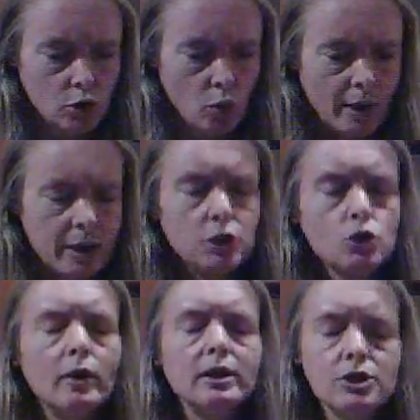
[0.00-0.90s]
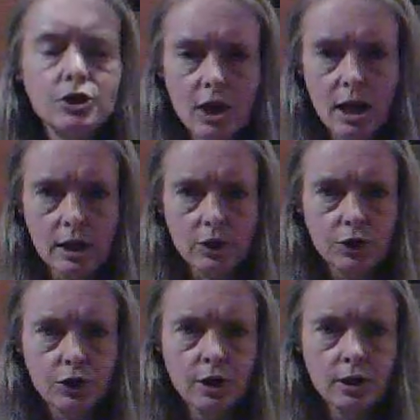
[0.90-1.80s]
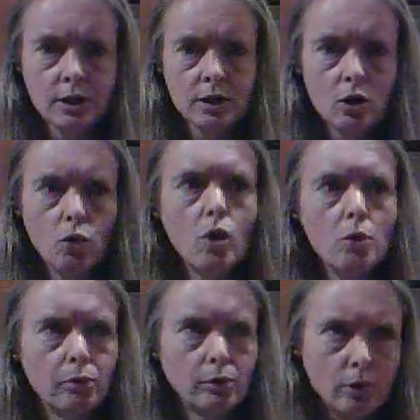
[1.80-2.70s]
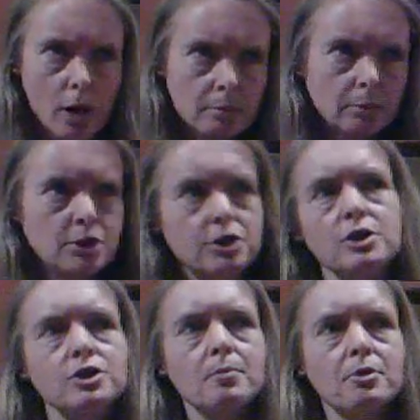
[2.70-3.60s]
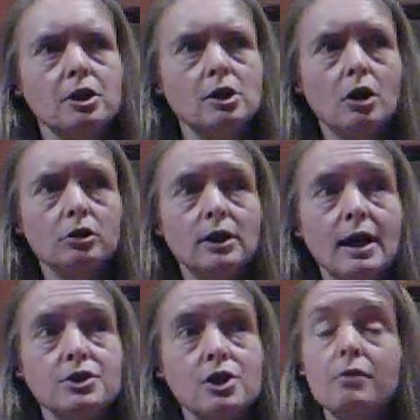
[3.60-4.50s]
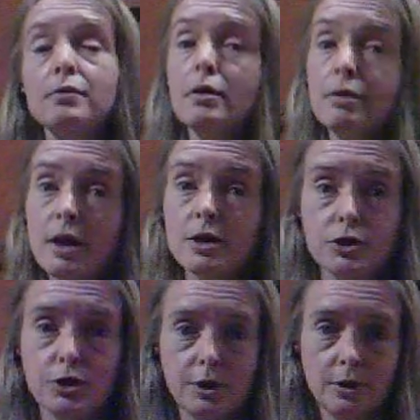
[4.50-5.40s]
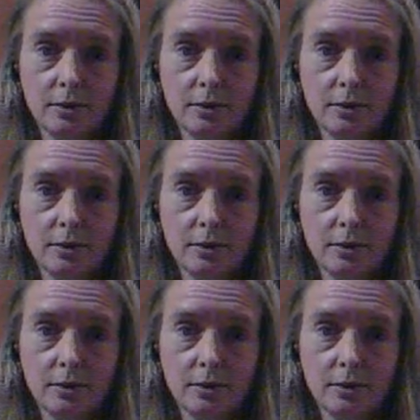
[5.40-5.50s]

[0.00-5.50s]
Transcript: 2026, we'll probably see something along the lines of this.